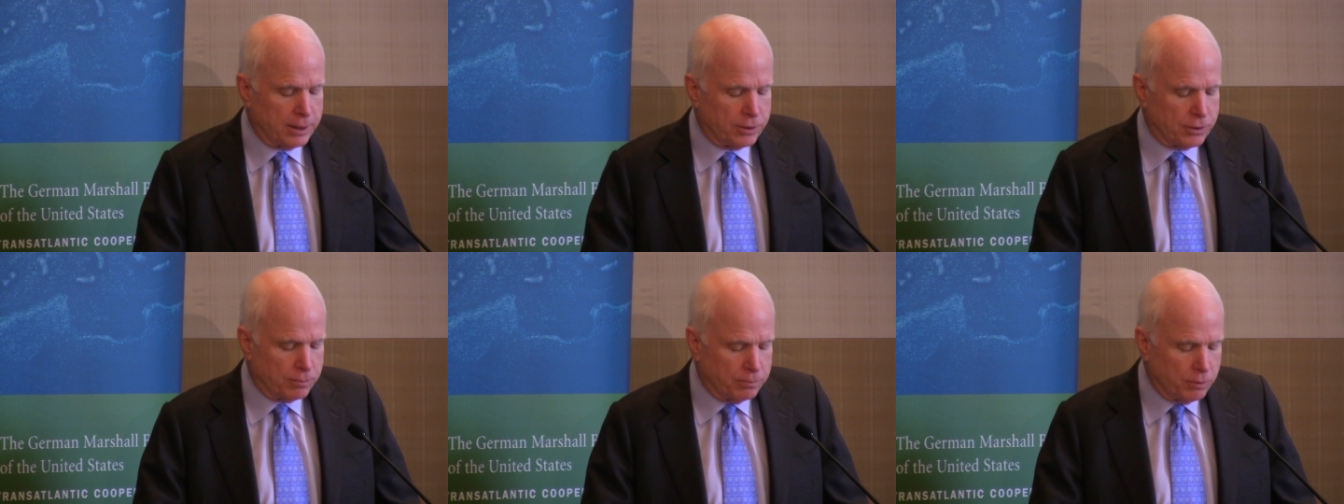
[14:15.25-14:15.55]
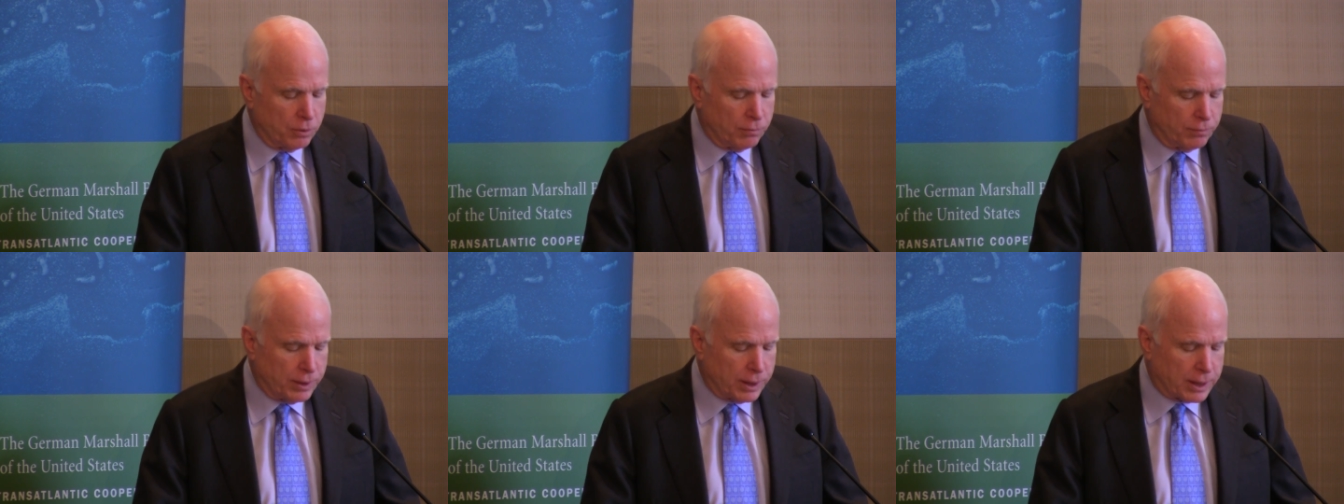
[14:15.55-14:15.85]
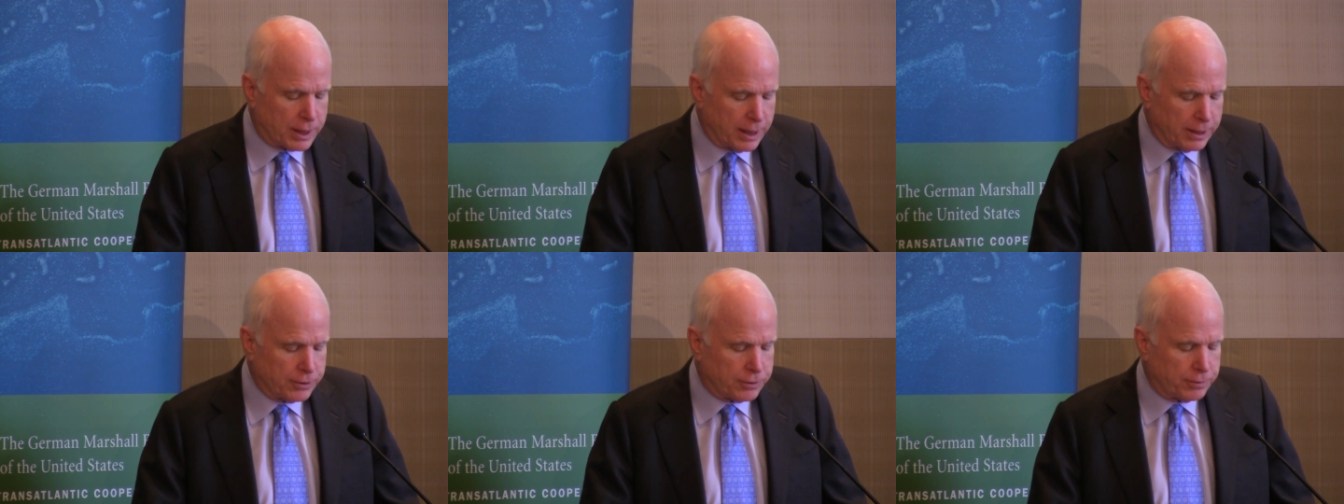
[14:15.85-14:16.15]
to move their
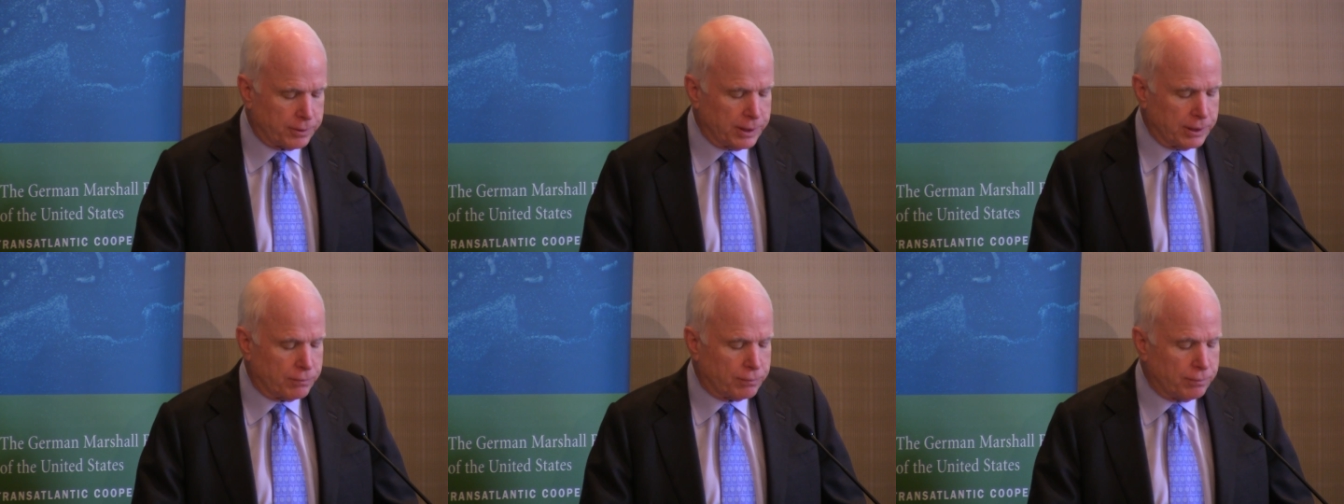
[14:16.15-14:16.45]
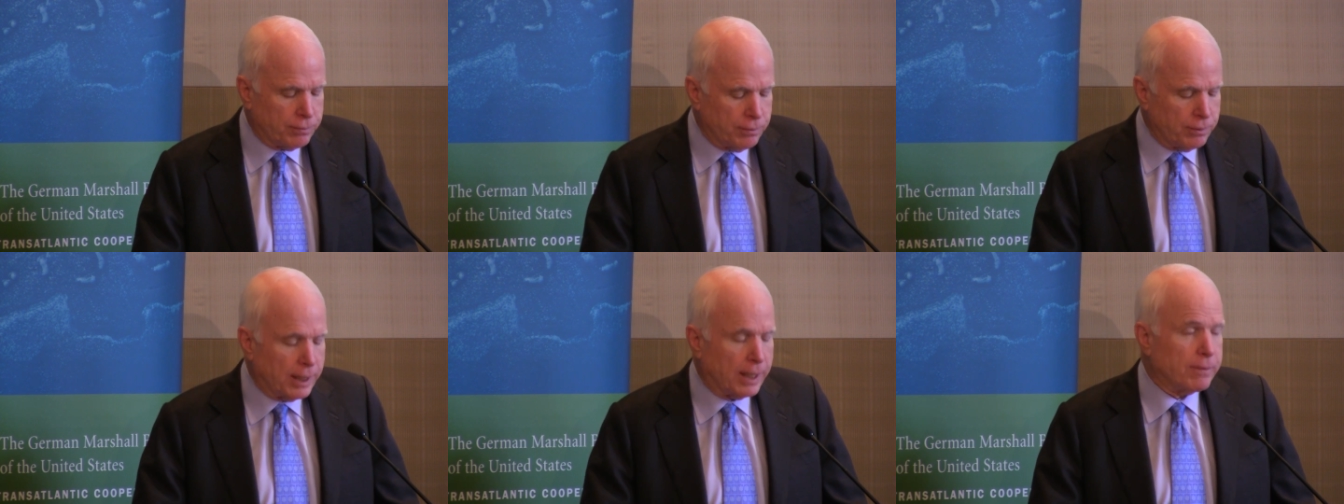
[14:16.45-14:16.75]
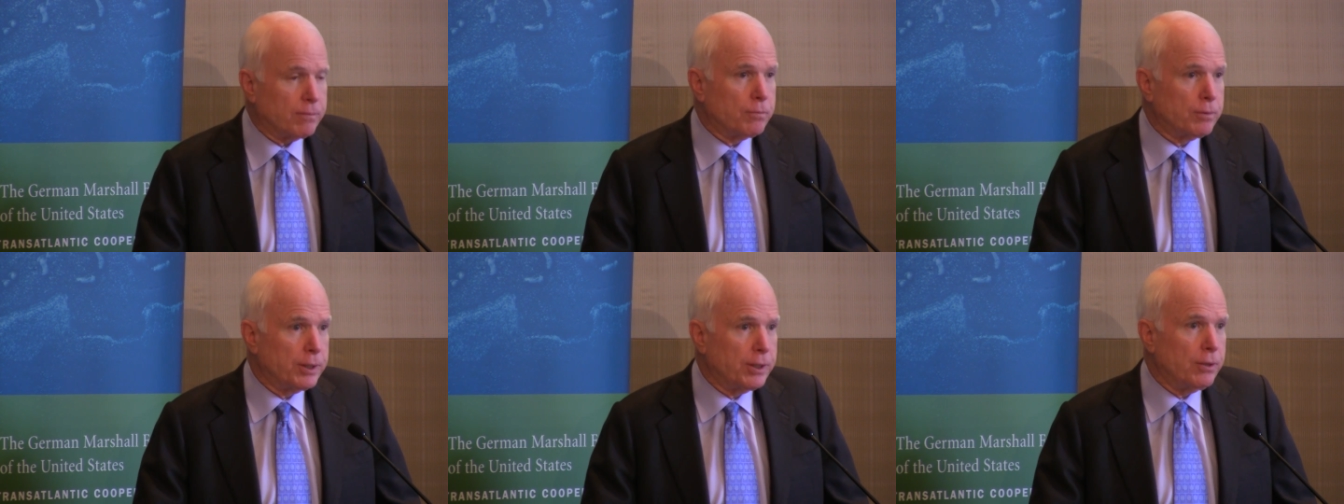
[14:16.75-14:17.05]
country through
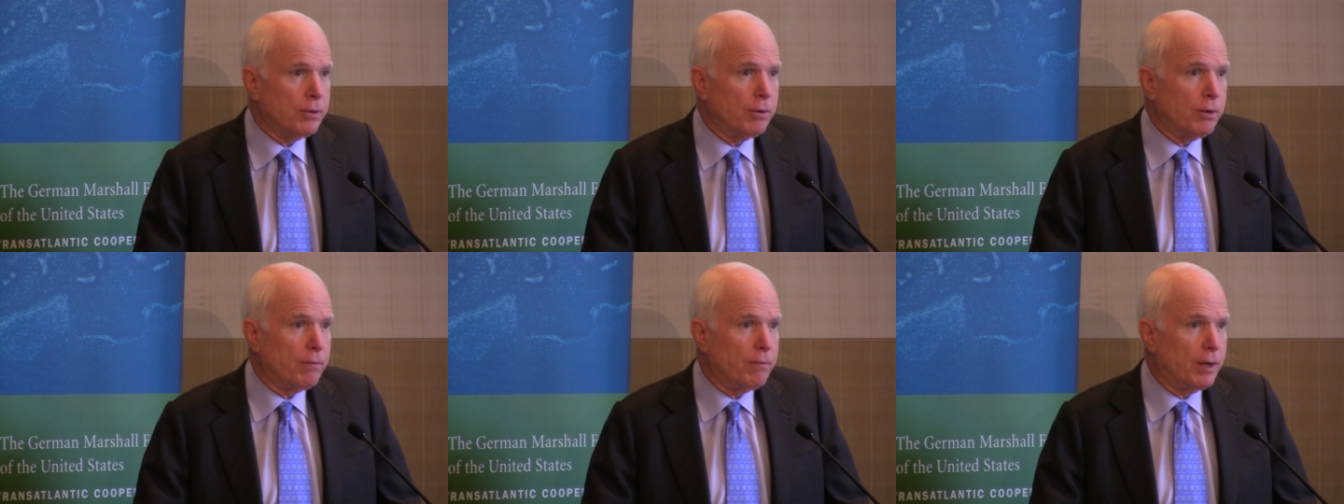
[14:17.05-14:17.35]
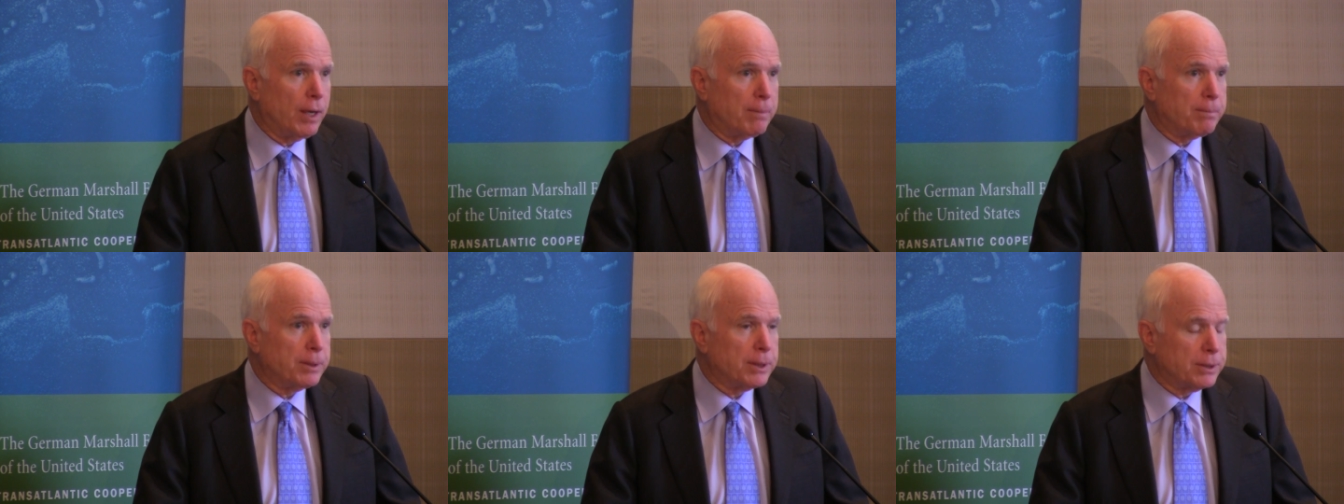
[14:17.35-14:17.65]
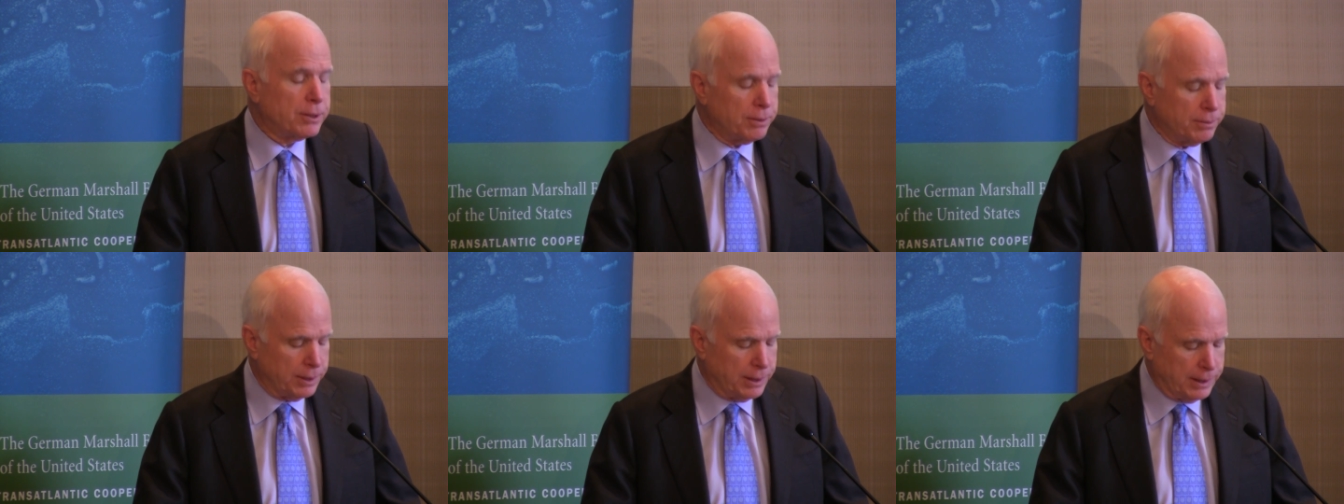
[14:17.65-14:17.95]
that window of
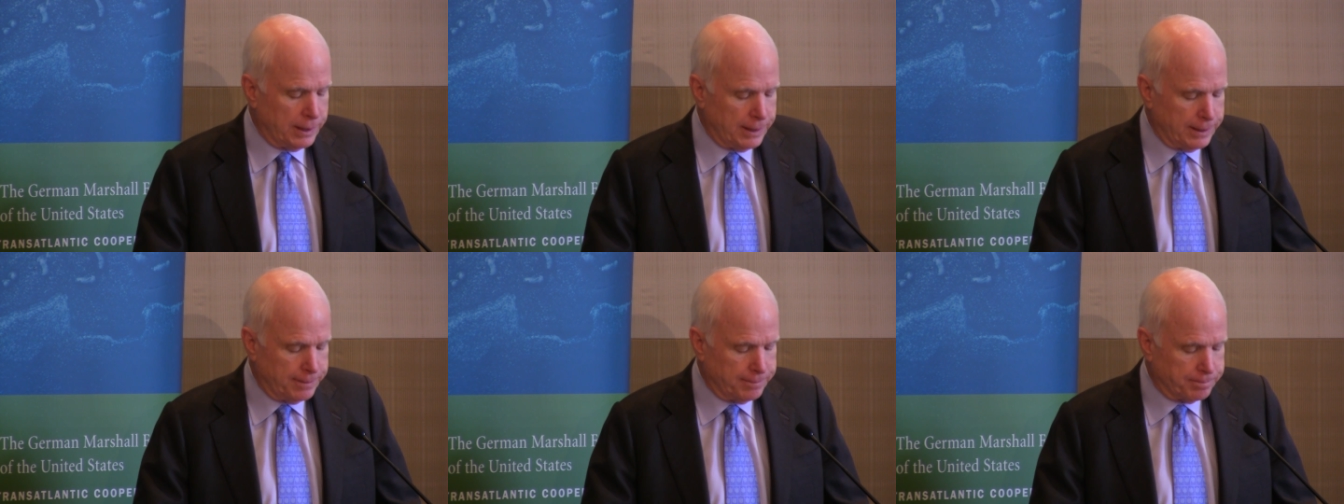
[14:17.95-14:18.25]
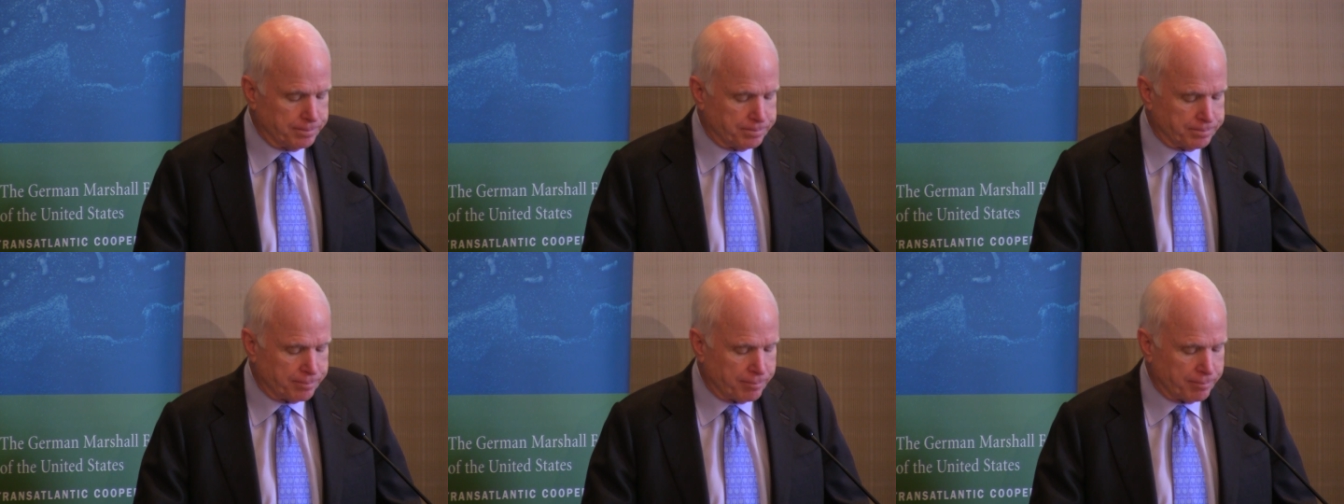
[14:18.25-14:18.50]
opportunity.